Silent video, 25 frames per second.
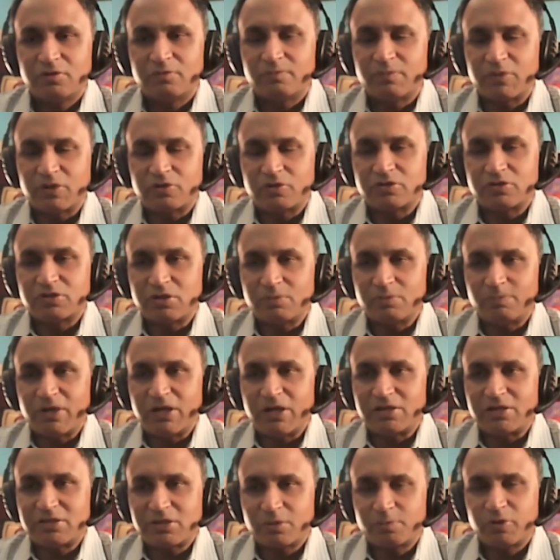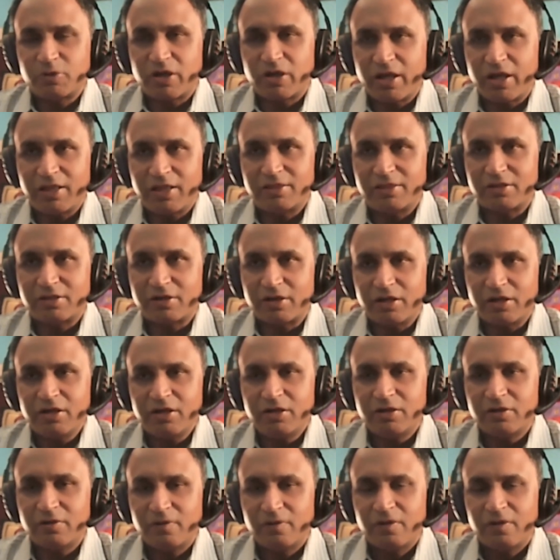because it builds up your health,
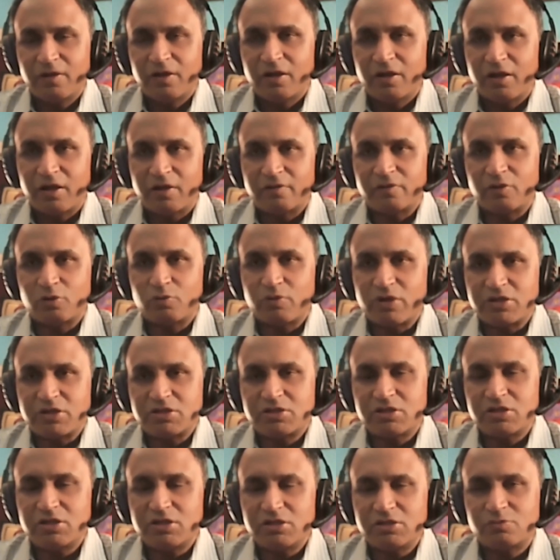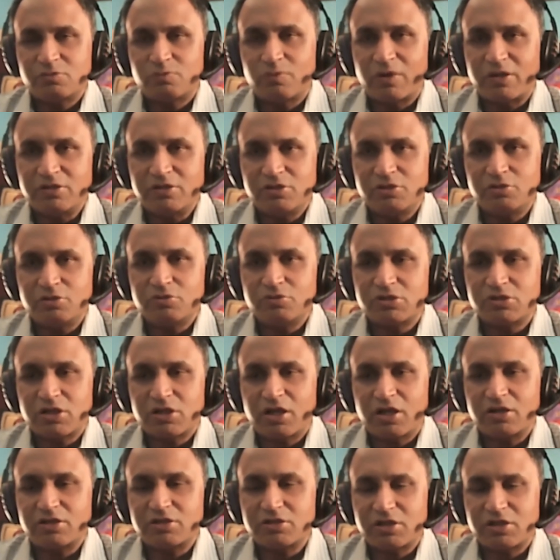right? And the question is, once you
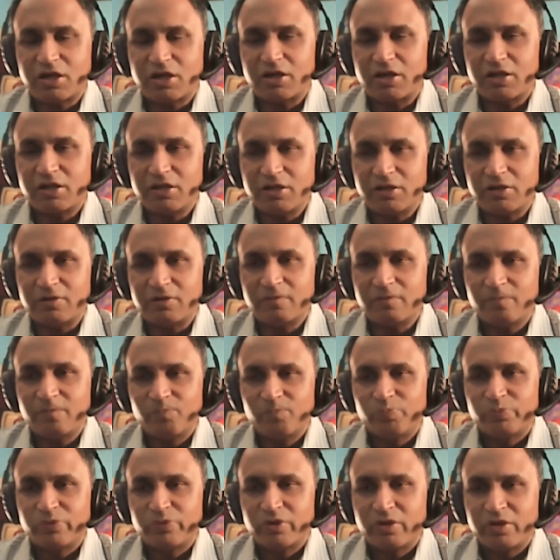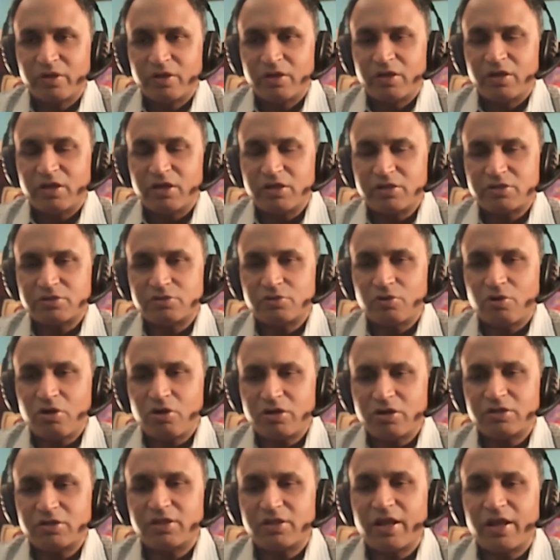start studying, it's
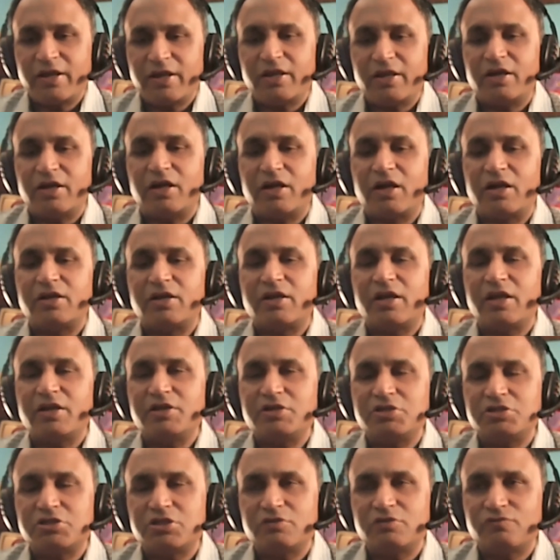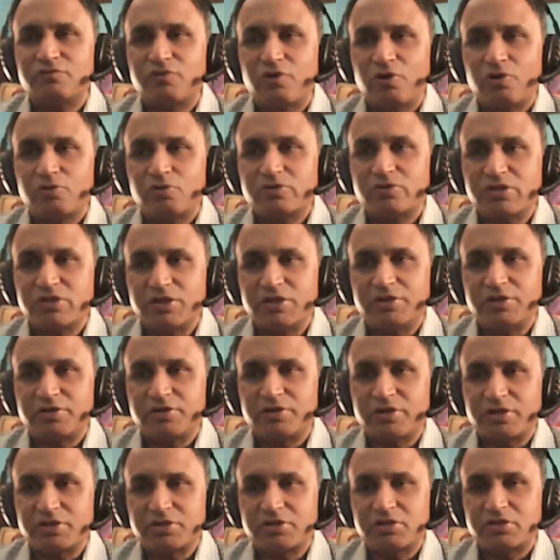not that attention follows
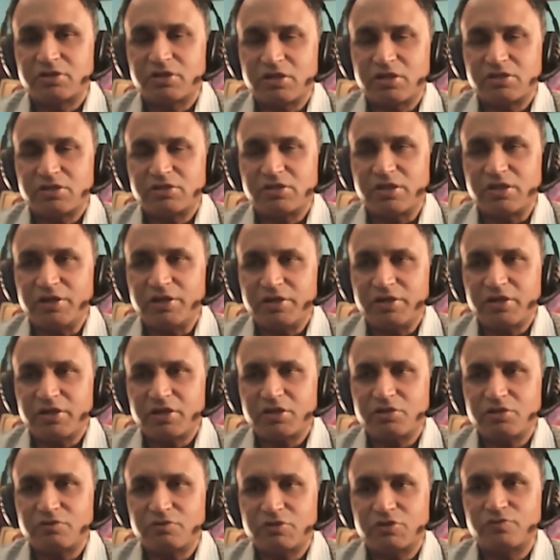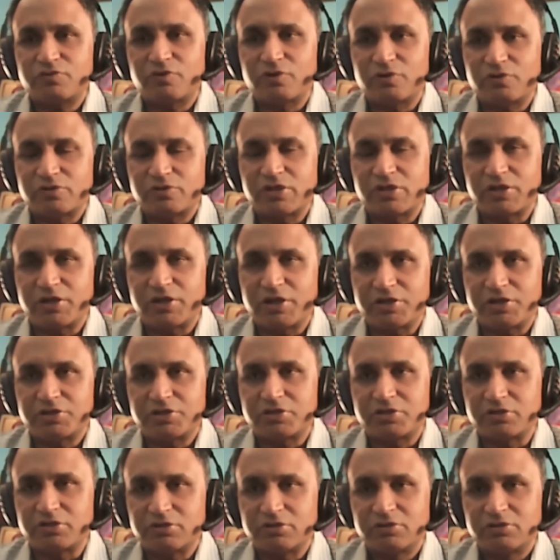interest, it is interest which follows
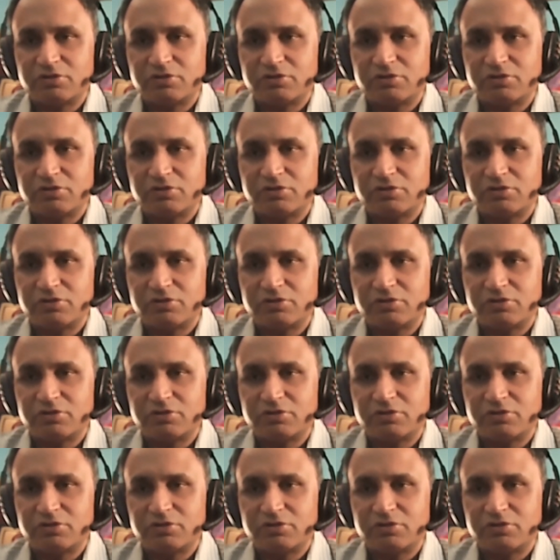attention.